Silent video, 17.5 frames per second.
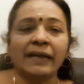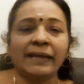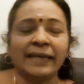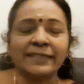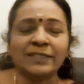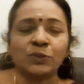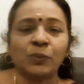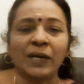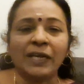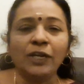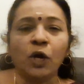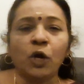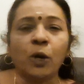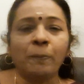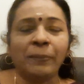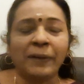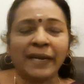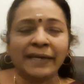Next one,
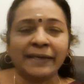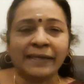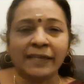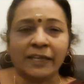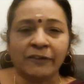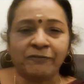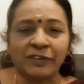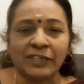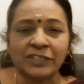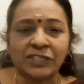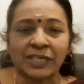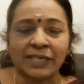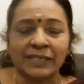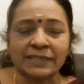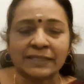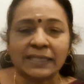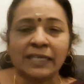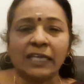operating
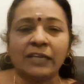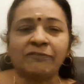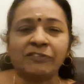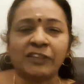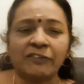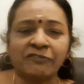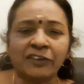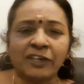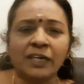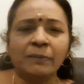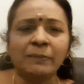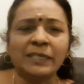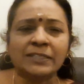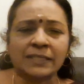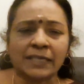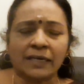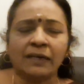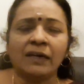efficiency. If the firm
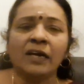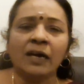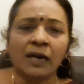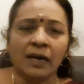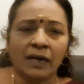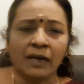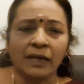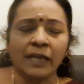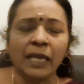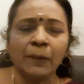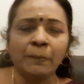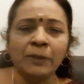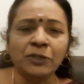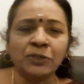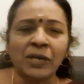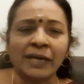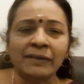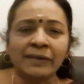is
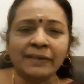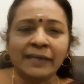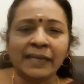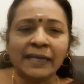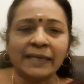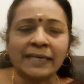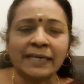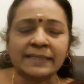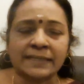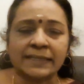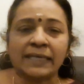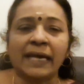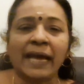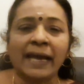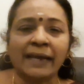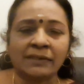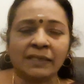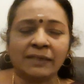able to undertake its
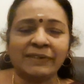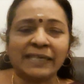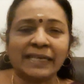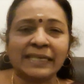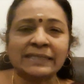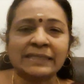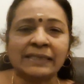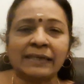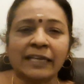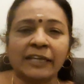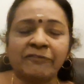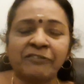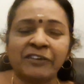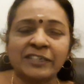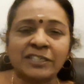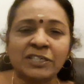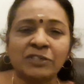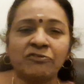activities in an
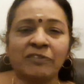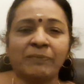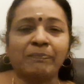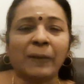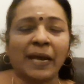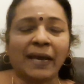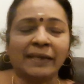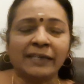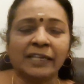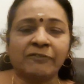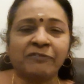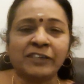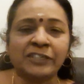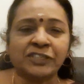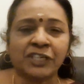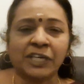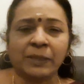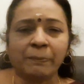effective and
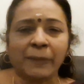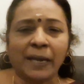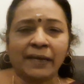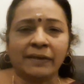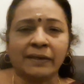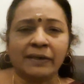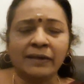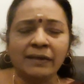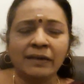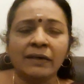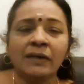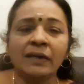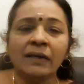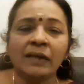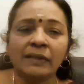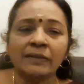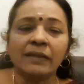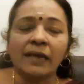efficient manner,
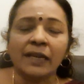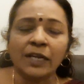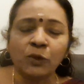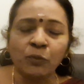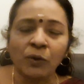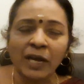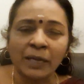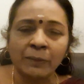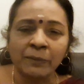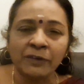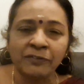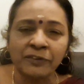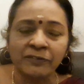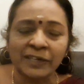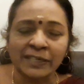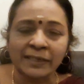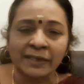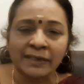the requirement
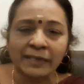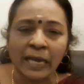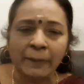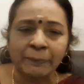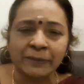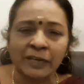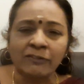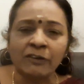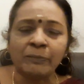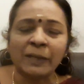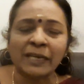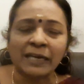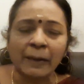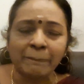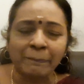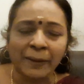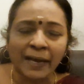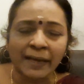for working capital will be
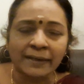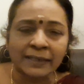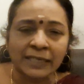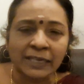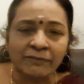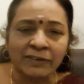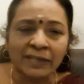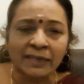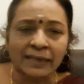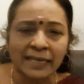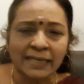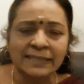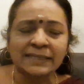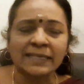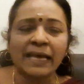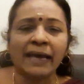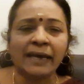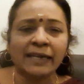comparatively
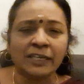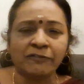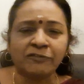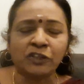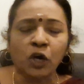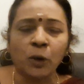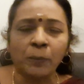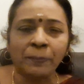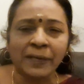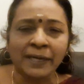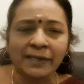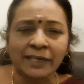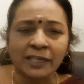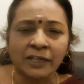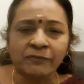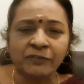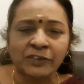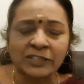less, and if the
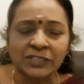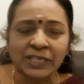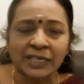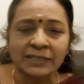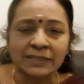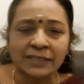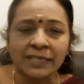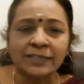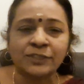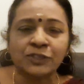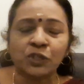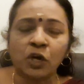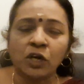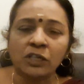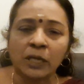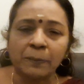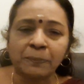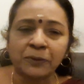operating efficiency is
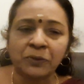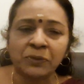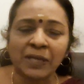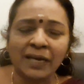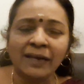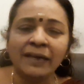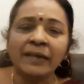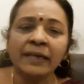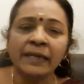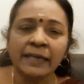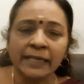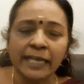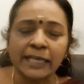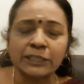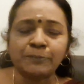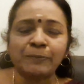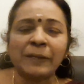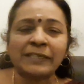not up to the
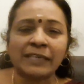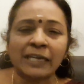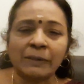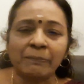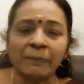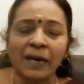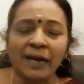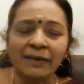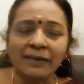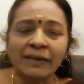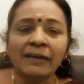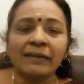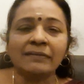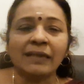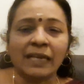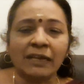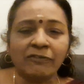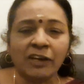expected mark,
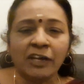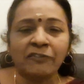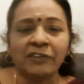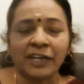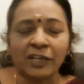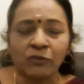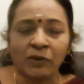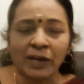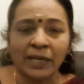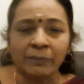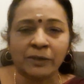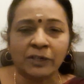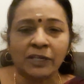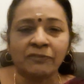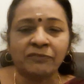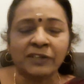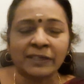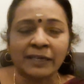the level of
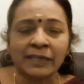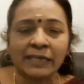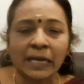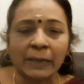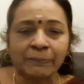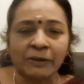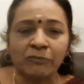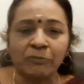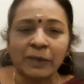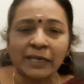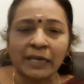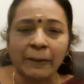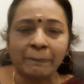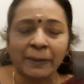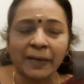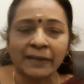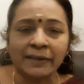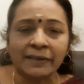requirement of working capital will be
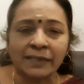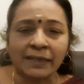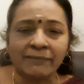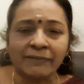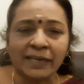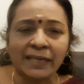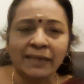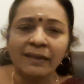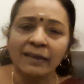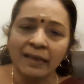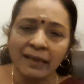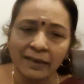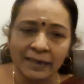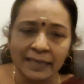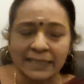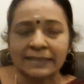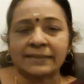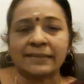comparatively
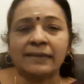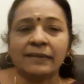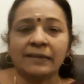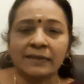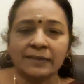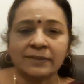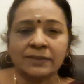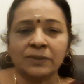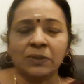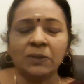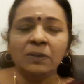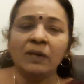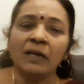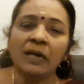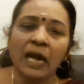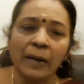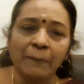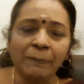lesser. So
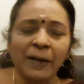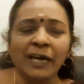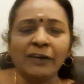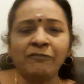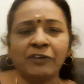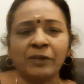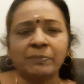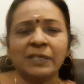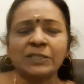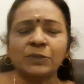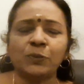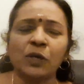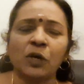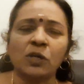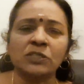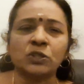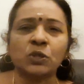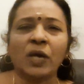apart from this, we
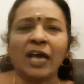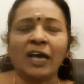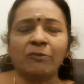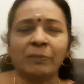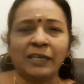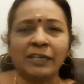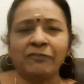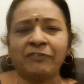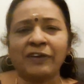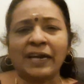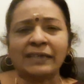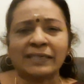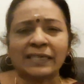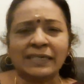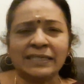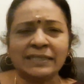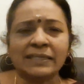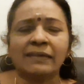also have many
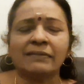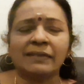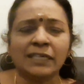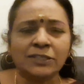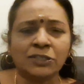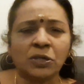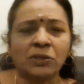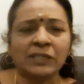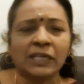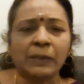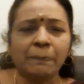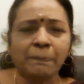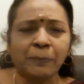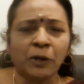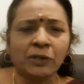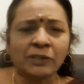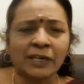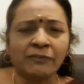factors. These are the
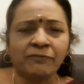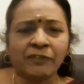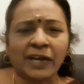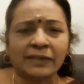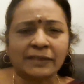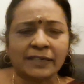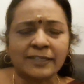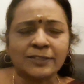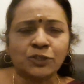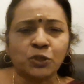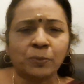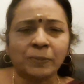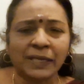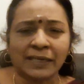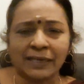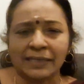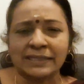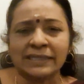important factors to
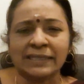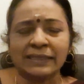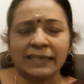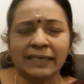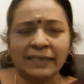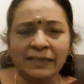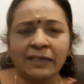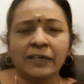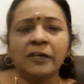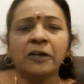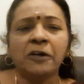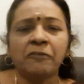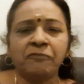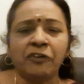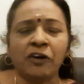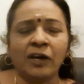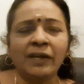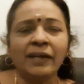be considered
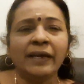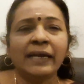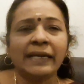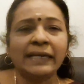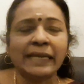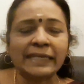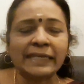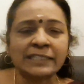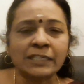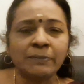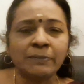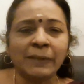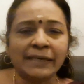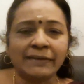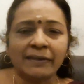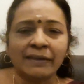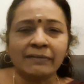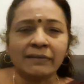for
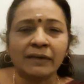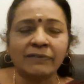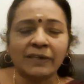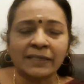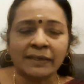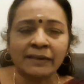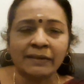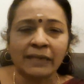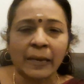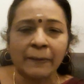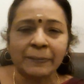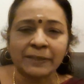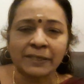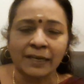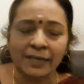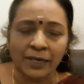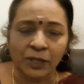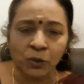estimating the working
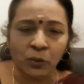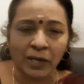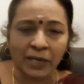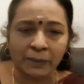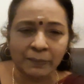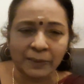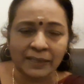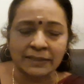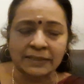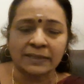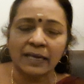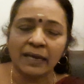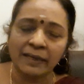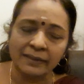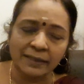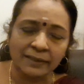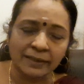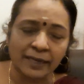capital requirements.
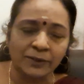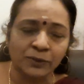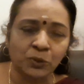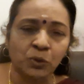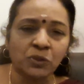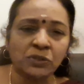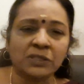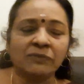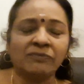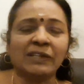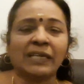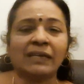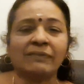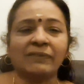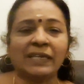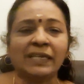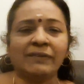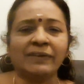And in conclusion, we
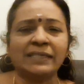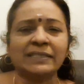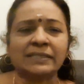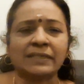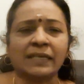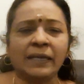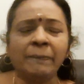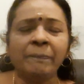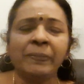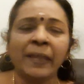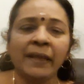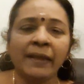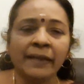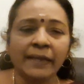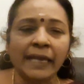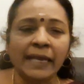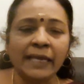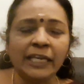can very well say
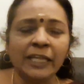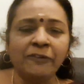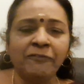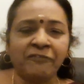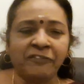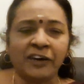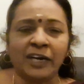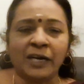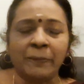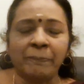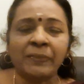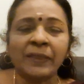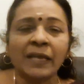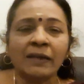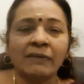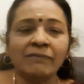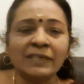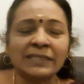any firm
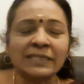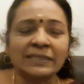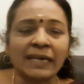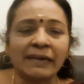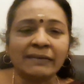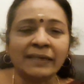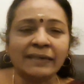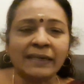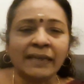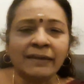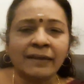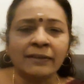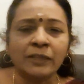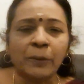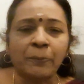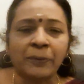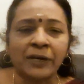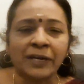which is
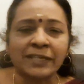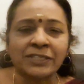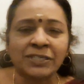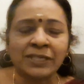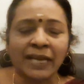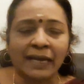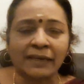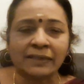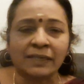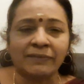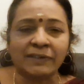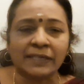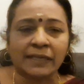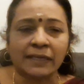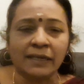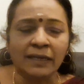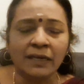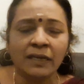undertaking the production
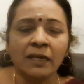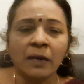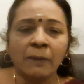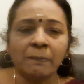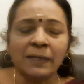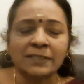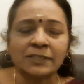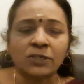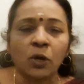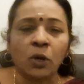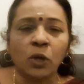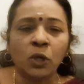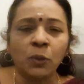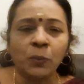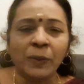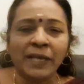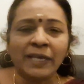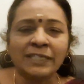activity must
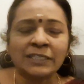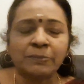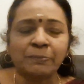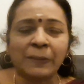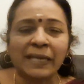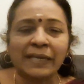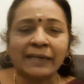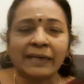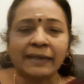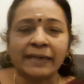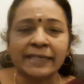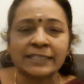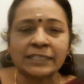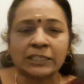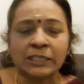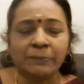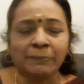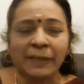always make an
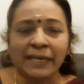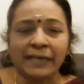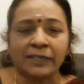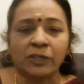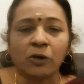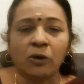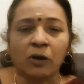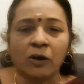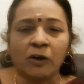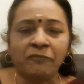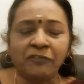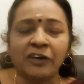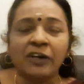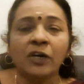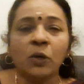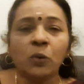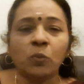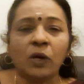estimate of
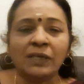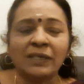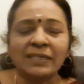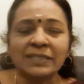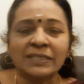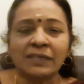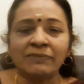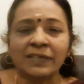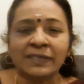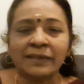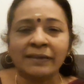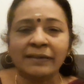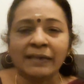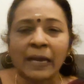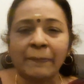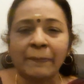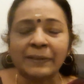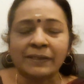what is the working
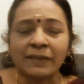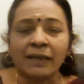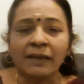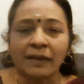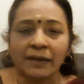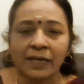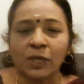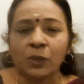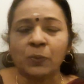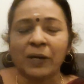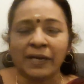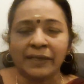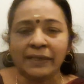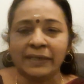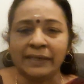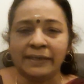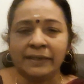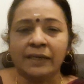capital
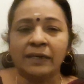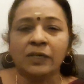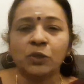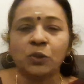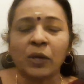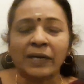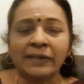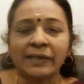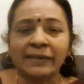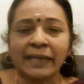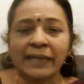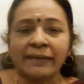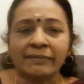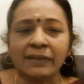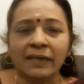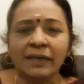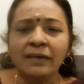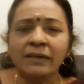required to
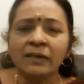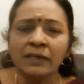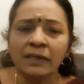undertake the